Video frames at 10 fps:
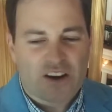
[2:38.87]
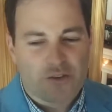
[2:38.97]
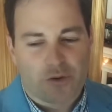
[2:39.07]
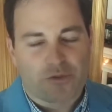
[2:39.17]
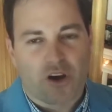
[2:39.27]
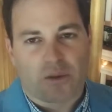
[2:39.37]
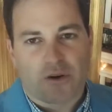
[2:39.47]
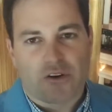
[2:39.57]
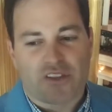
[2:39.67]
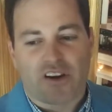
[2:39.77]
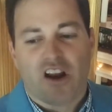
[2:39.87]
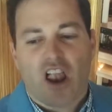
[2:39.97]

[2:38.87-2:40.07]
don't even know what I'm talking about right there.